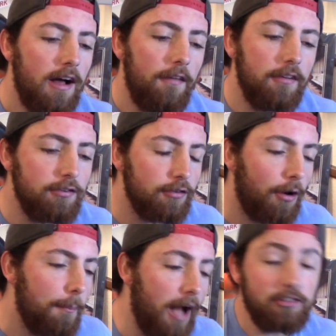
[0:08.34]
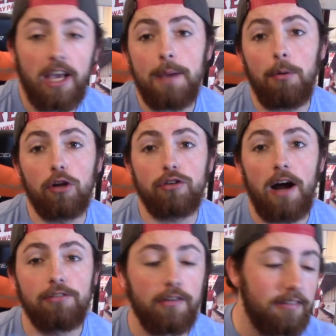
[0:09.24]
This is our Magic 8-Ball
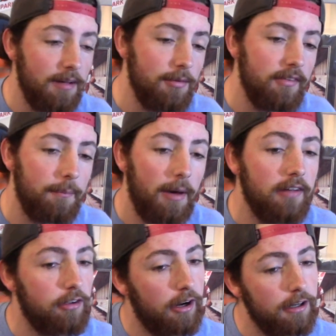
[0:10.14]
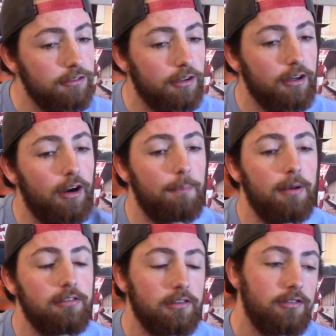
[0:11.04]
draft, so the team isn't the best. Our hitters are good, our
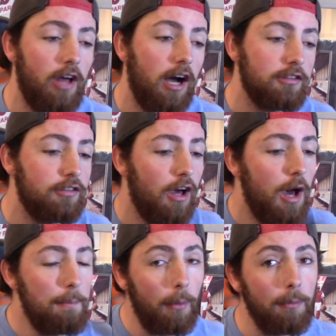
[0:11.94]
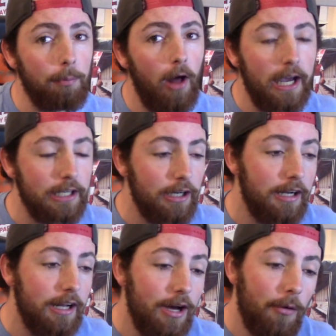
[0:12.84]
pitching sucks, but we're playing
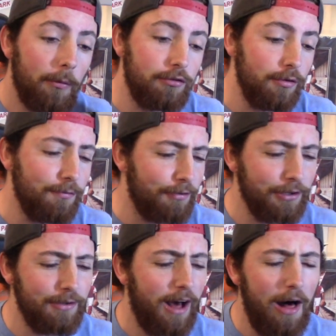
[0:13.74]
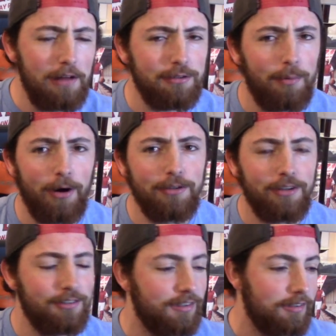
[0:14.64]
good. We're shooting for Yunel Escobar, who's
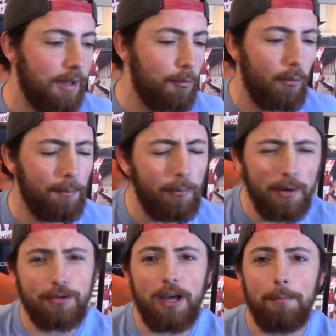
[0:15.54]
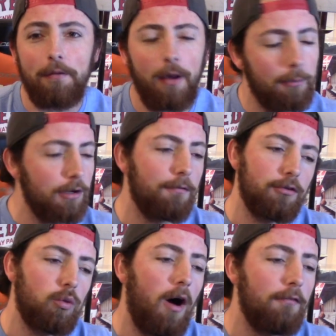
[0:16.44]
our 6-game award, but we don't care about that. We're going for
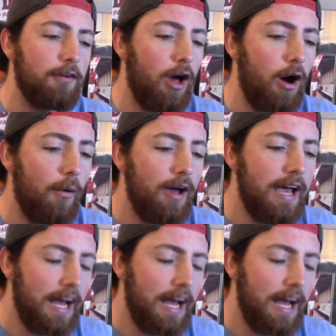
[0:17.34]
12-0.